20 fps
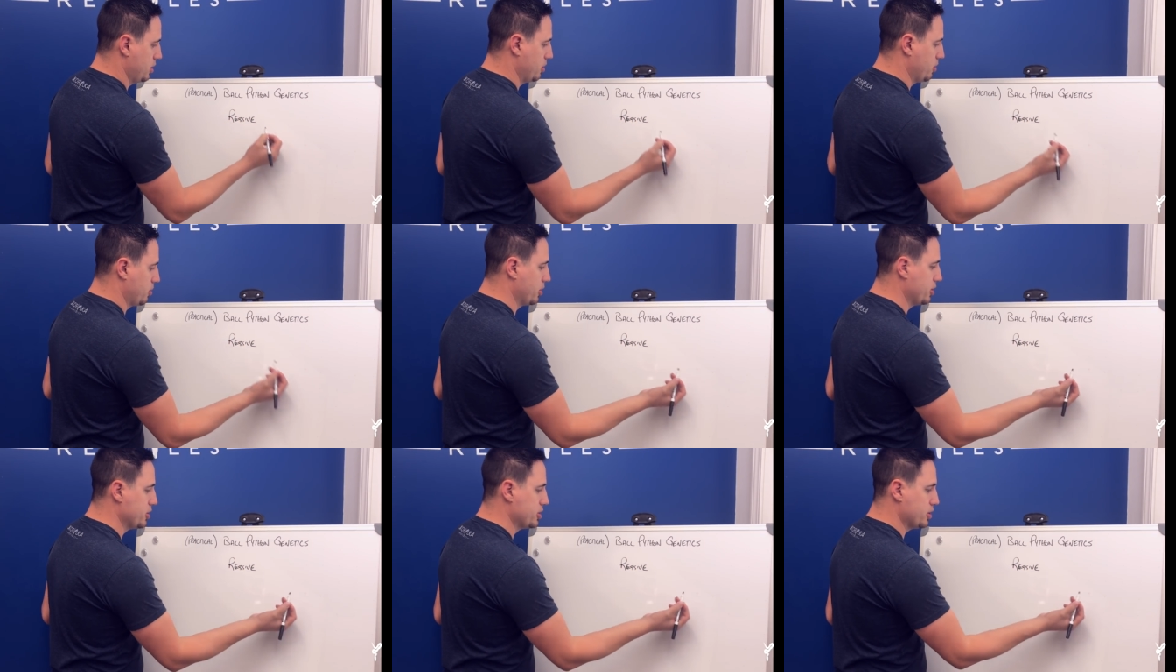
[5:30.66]

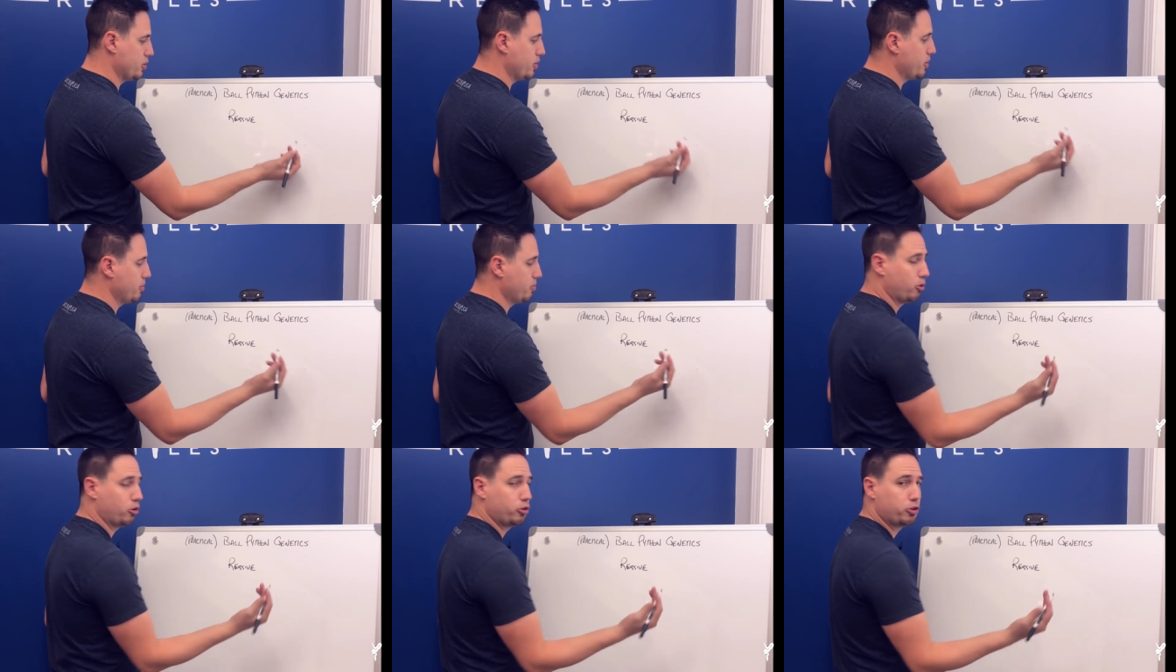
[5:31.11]
We're going to
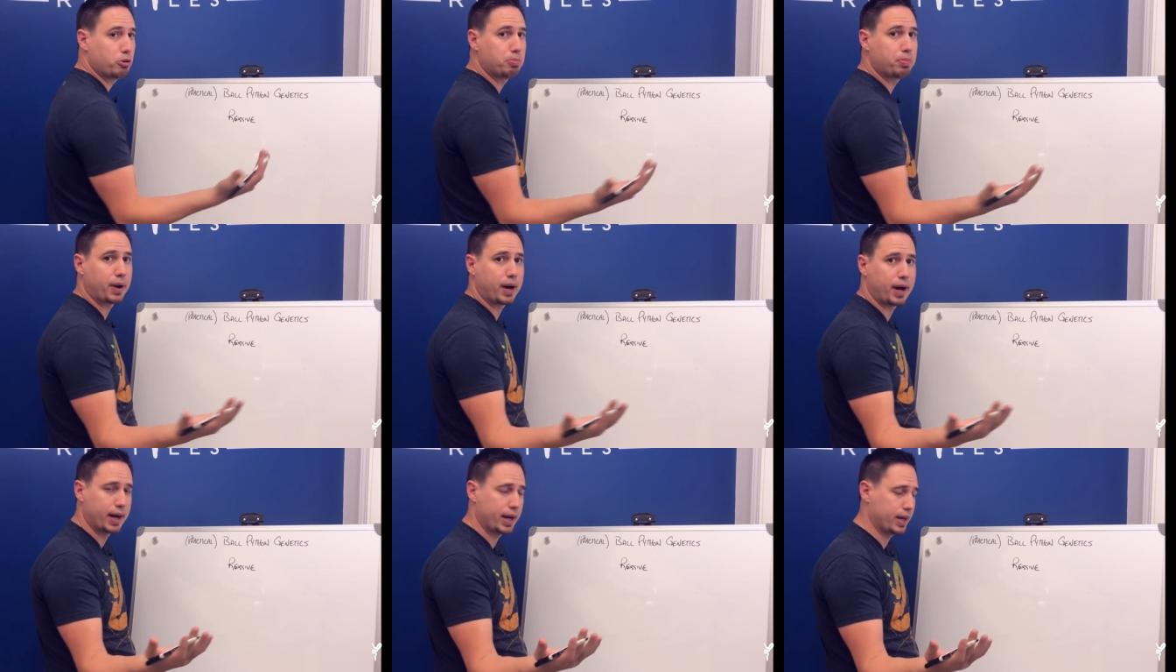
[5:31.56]
do, we'll do
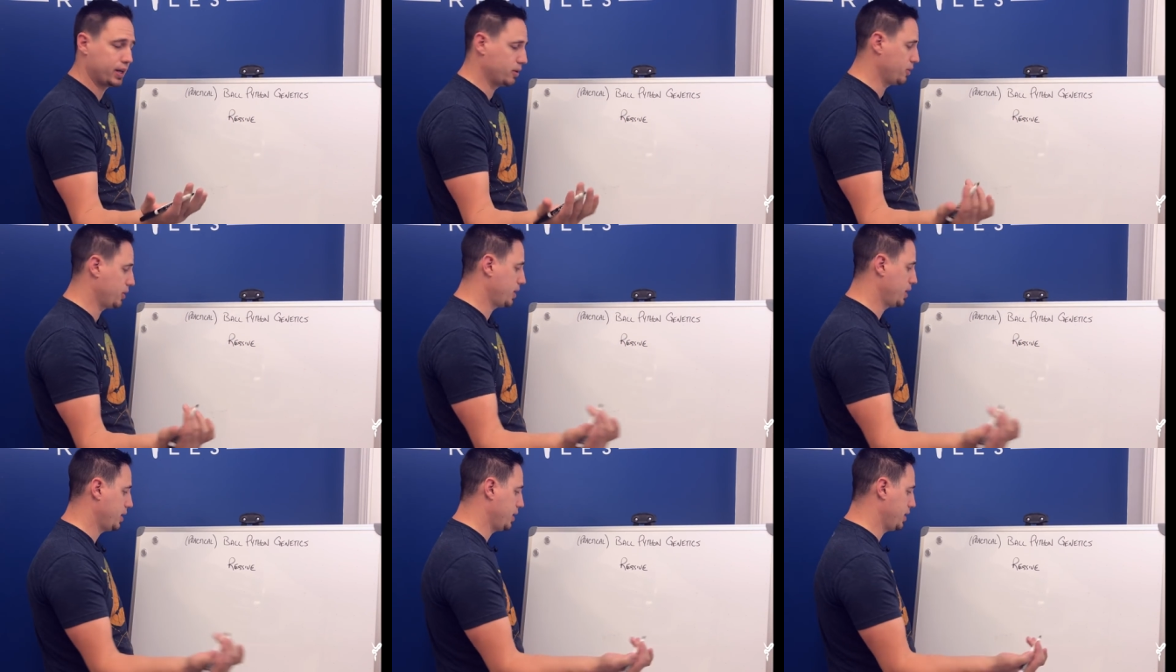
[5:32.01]
pied,
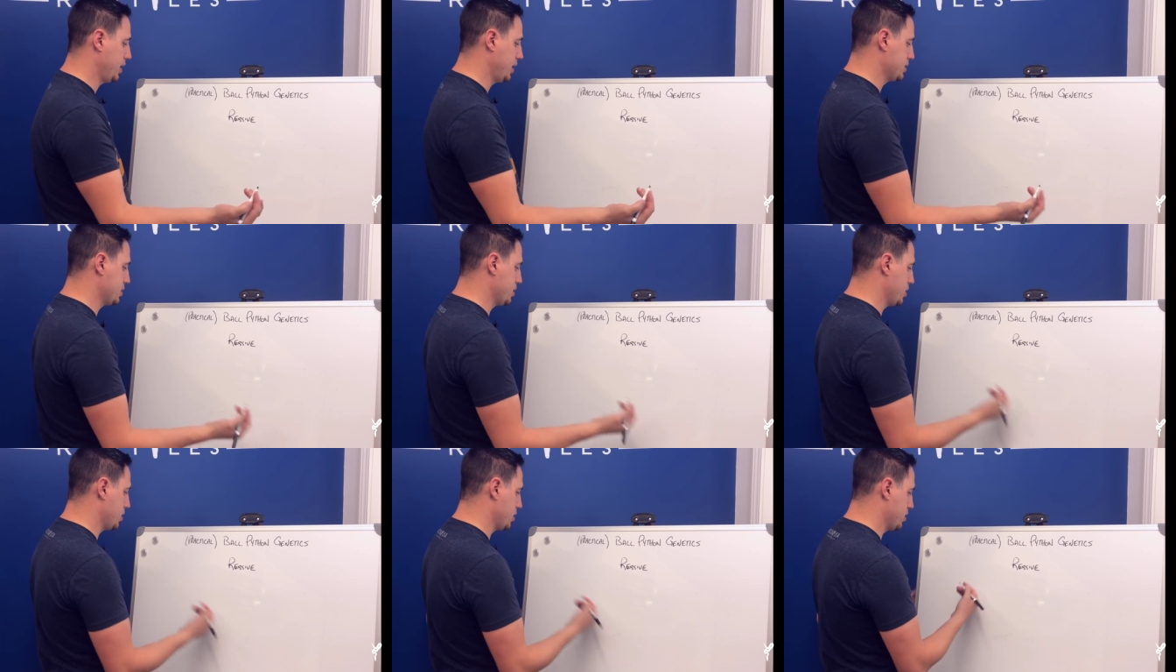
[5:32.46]
okay,
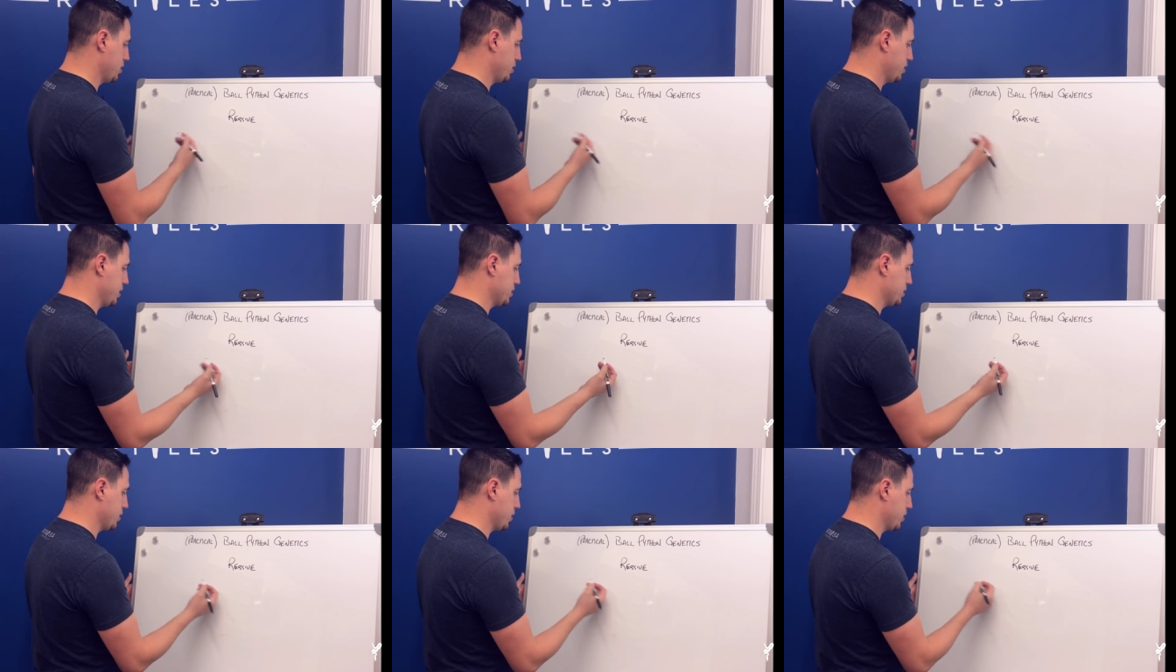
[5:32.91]
as our,
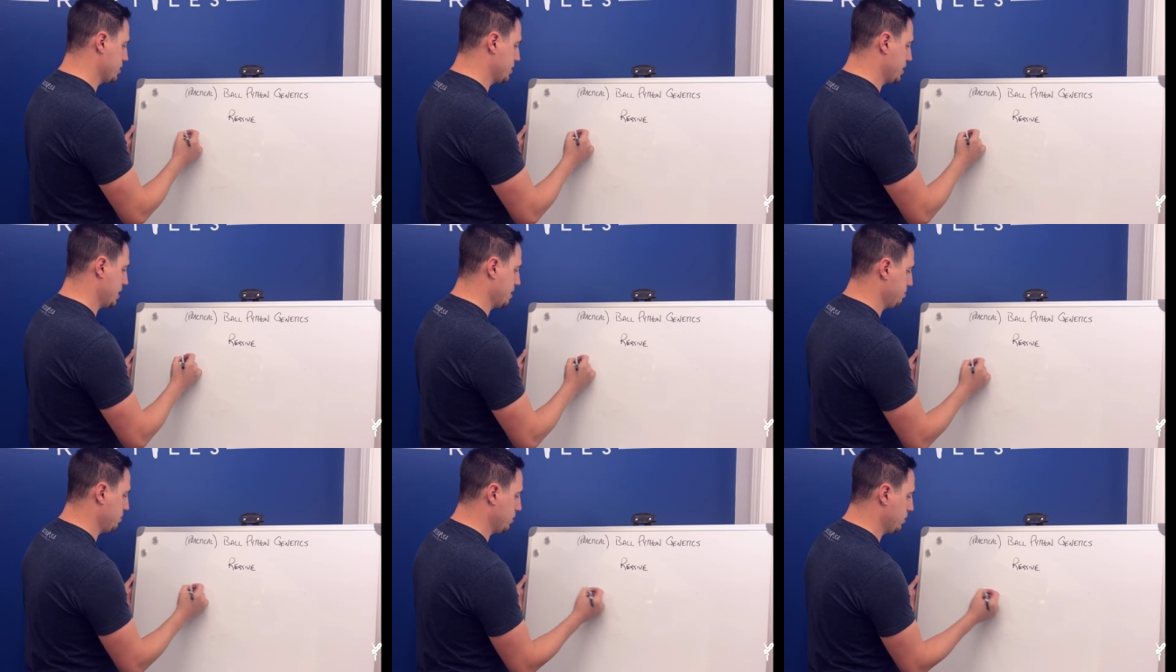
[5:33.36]
as our
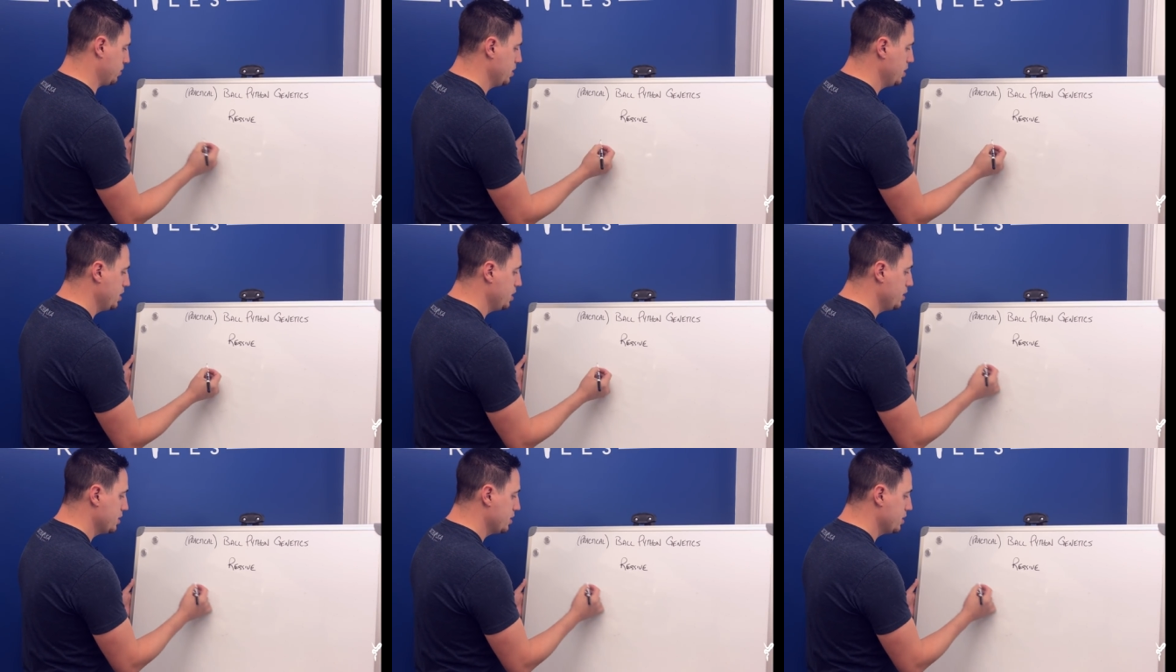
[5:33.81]
example.